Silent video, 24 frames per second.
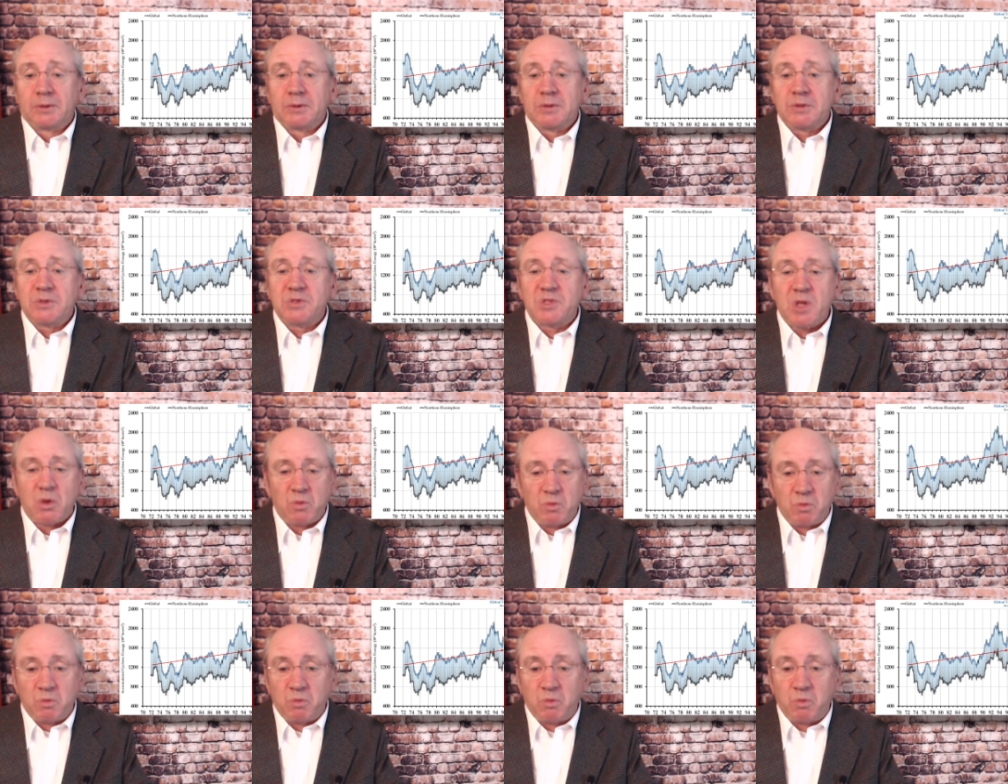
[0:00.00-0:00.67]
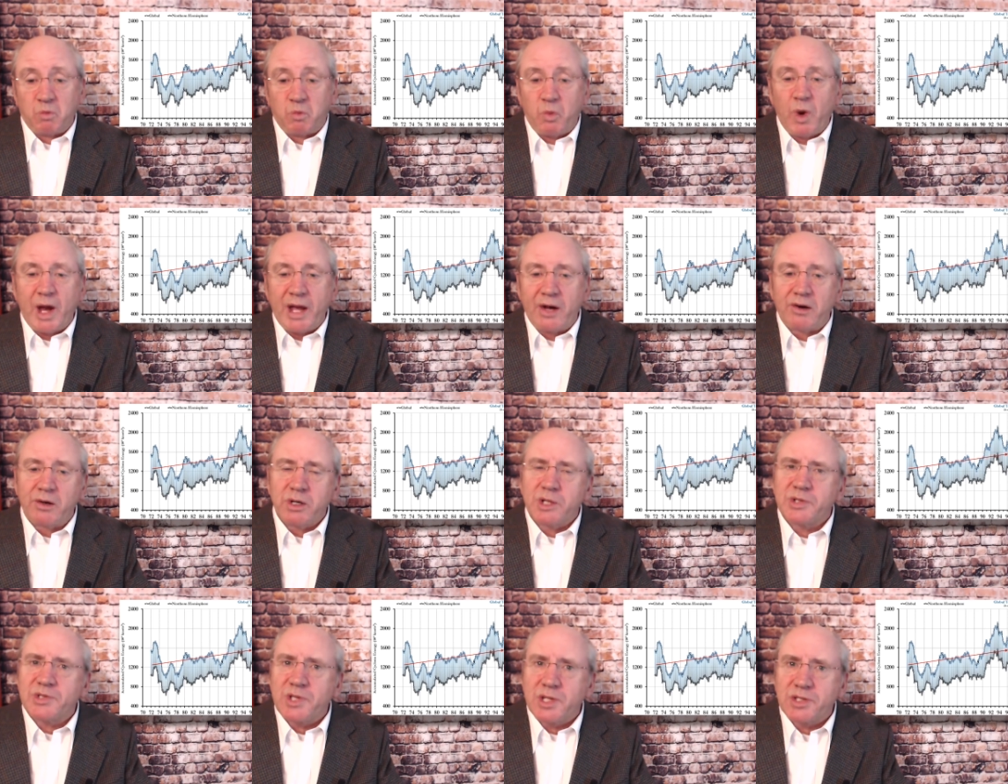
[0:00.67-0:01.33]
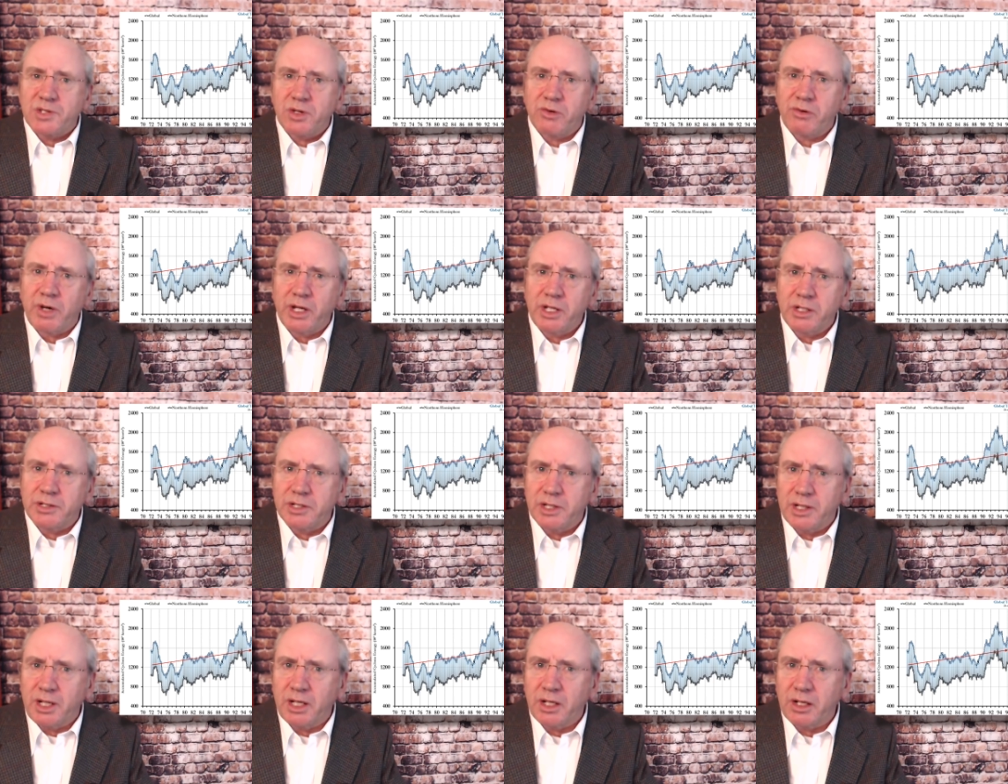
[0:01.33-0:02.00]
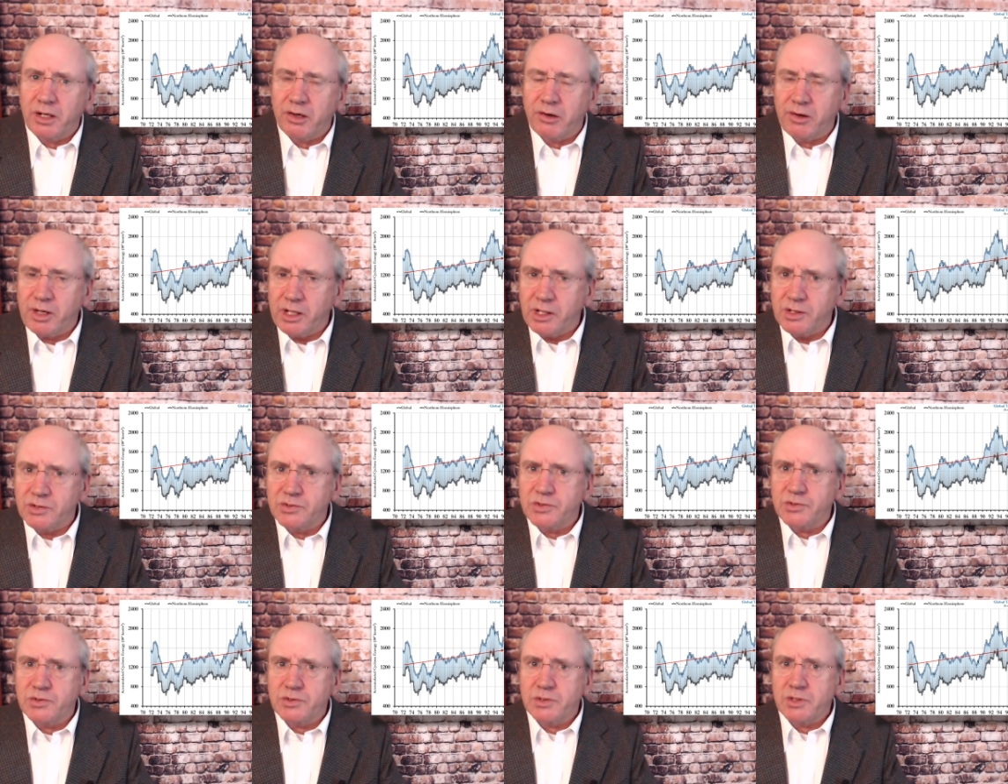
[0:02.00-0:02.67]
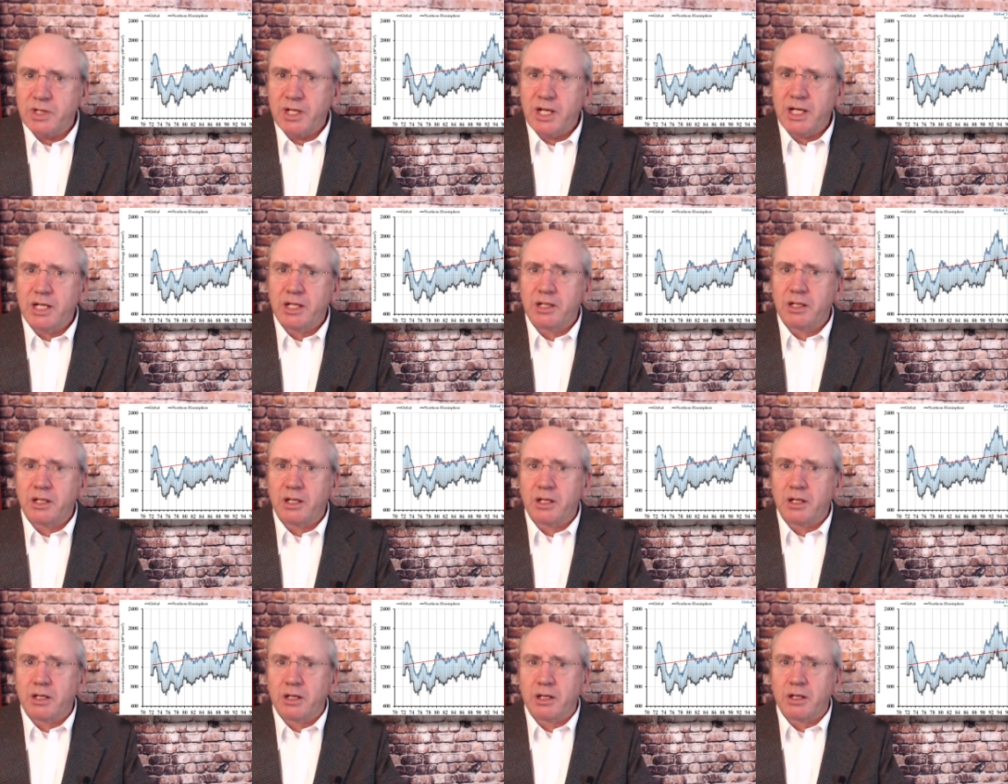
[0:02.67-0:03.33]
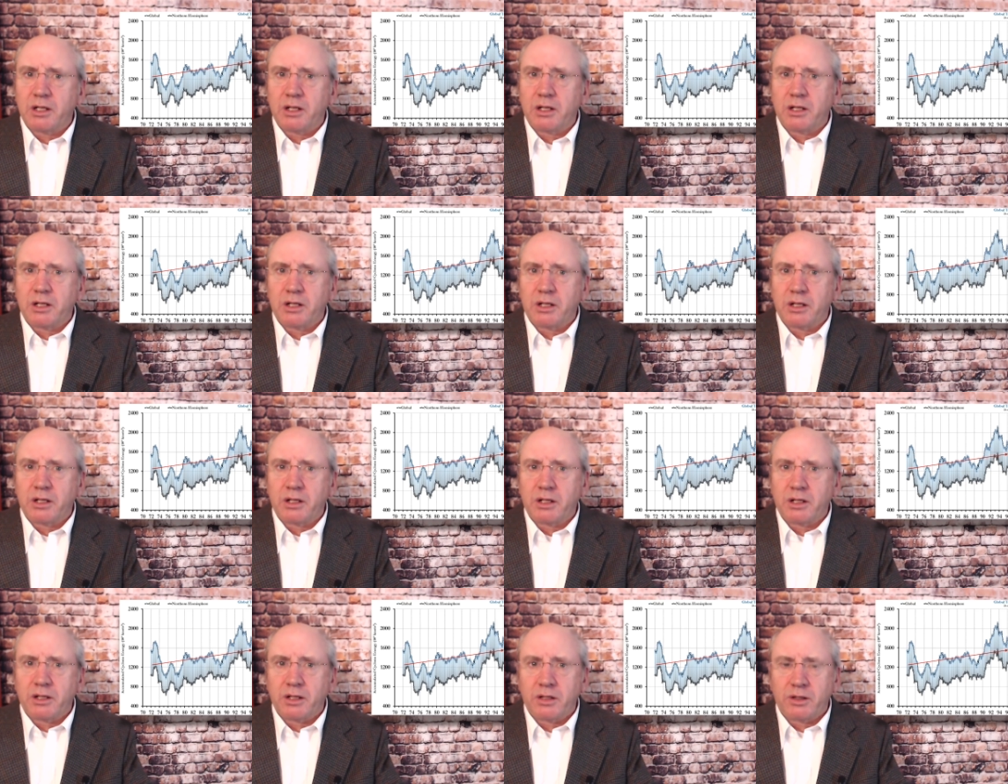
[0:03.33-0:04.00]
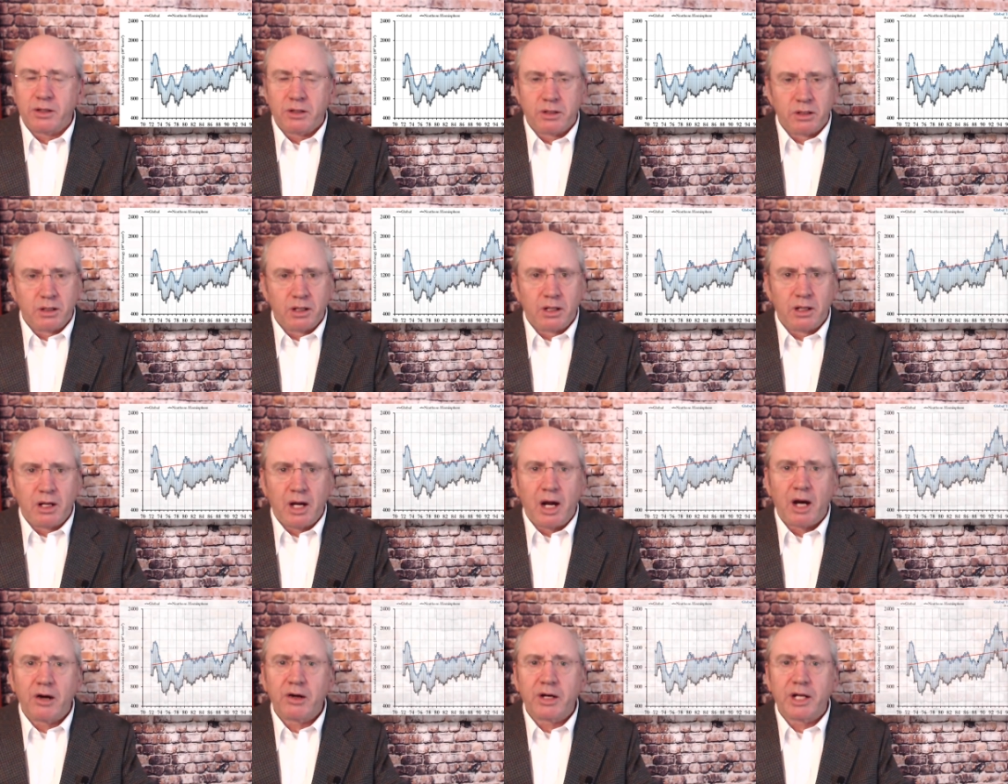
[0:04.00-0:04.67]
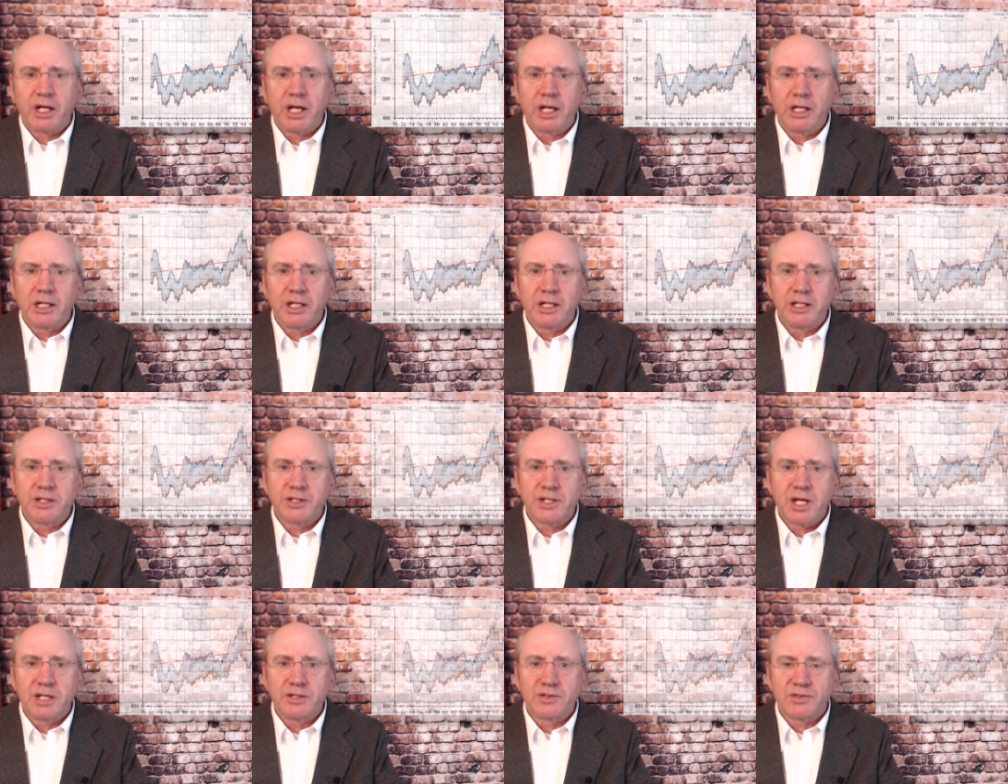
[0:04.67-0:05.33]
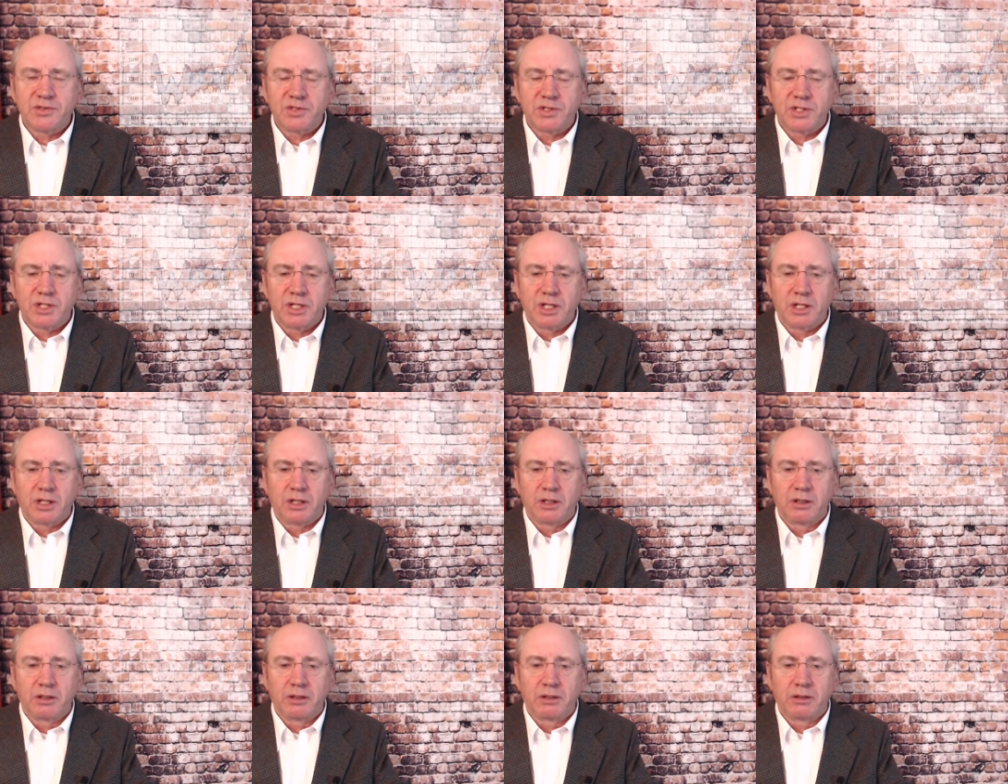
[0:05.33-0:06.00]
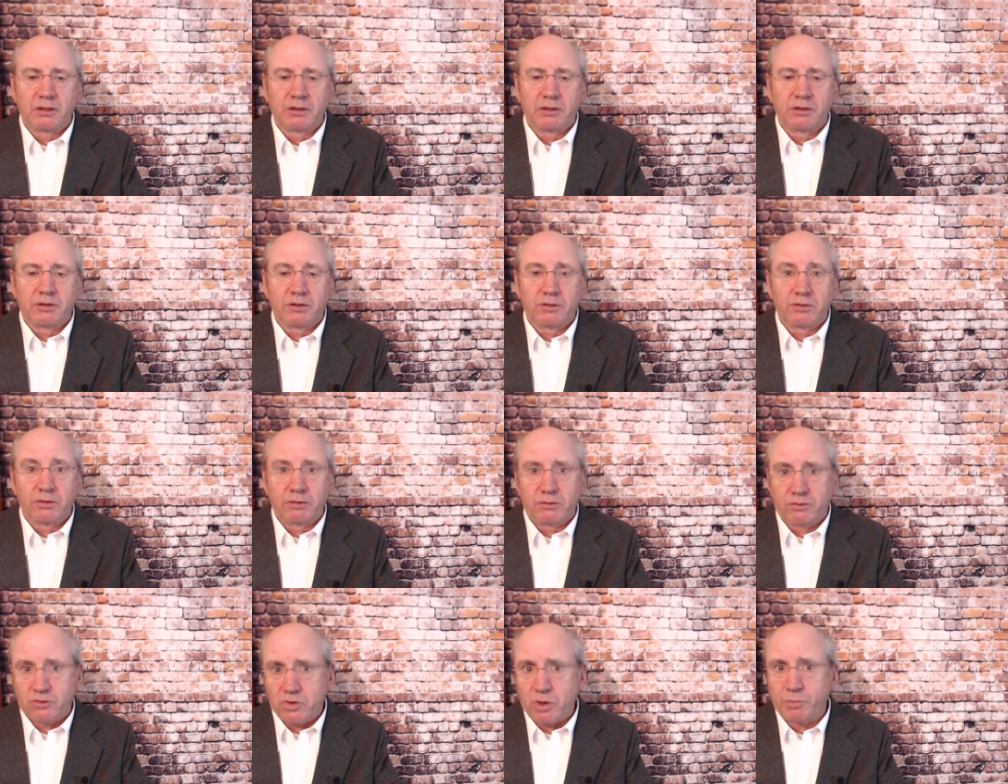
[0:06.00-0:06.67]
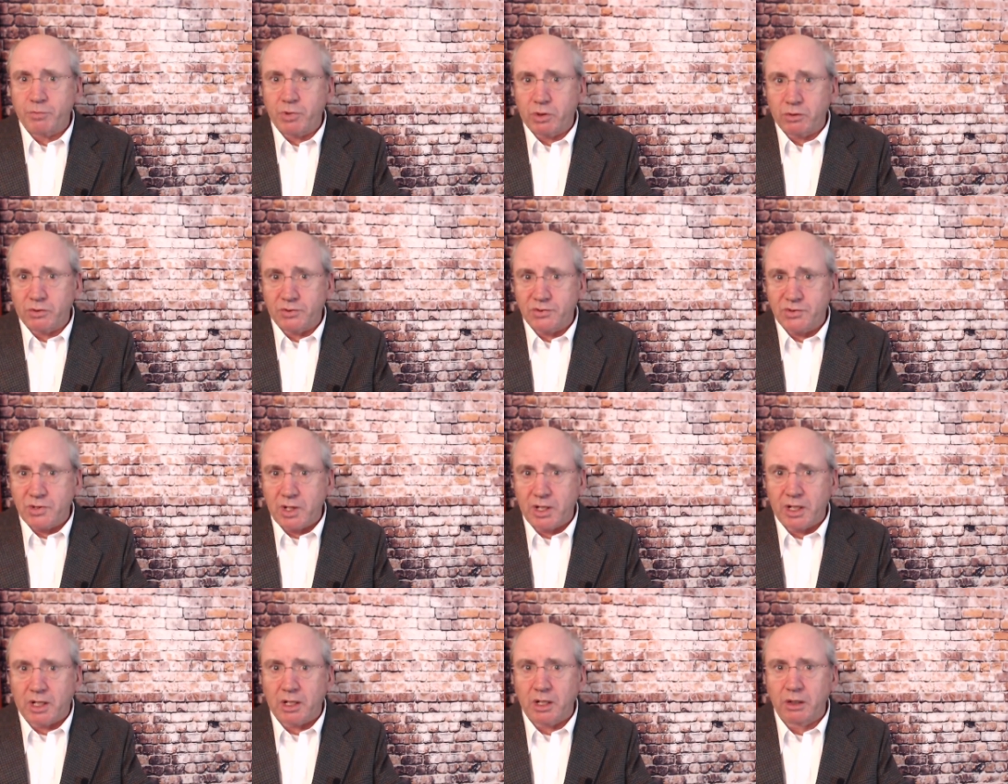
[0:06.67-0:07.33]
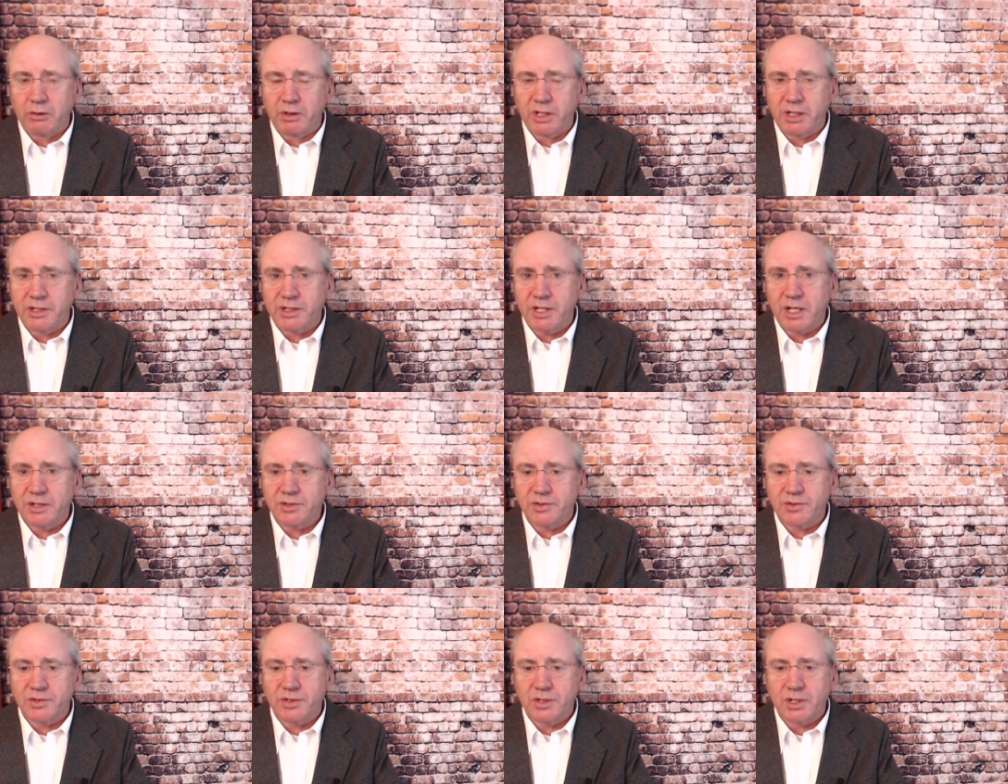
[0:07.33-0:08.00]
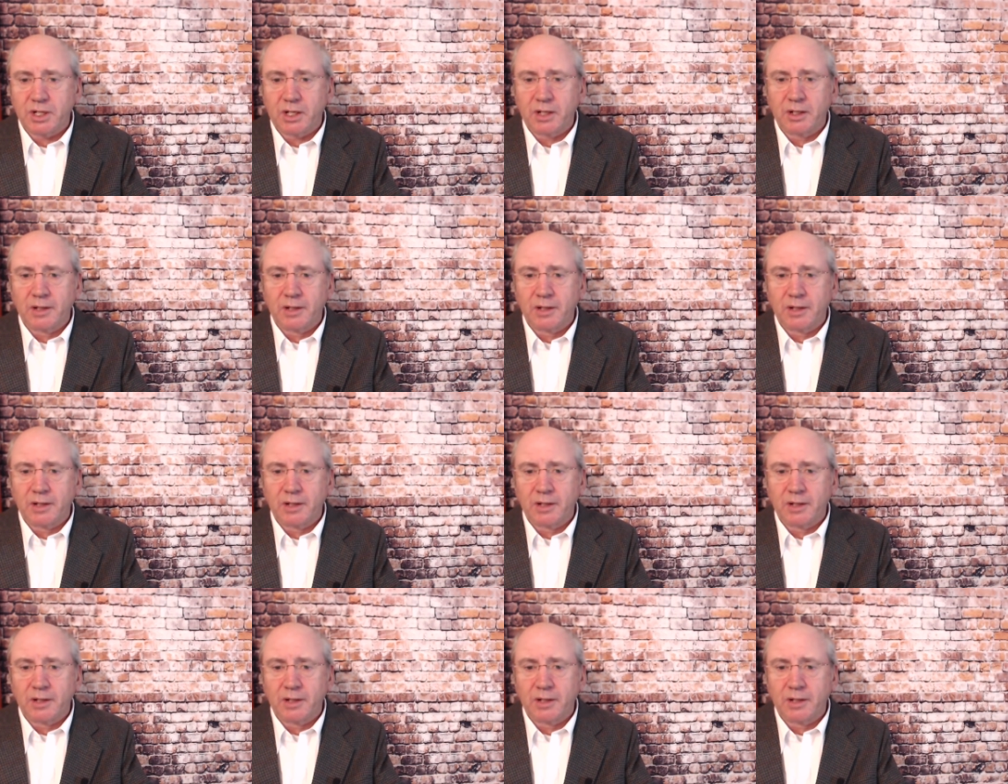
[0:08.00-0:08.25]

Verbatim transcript: So, where is this great increase in hurricane intensity, tropical cyclone intensity?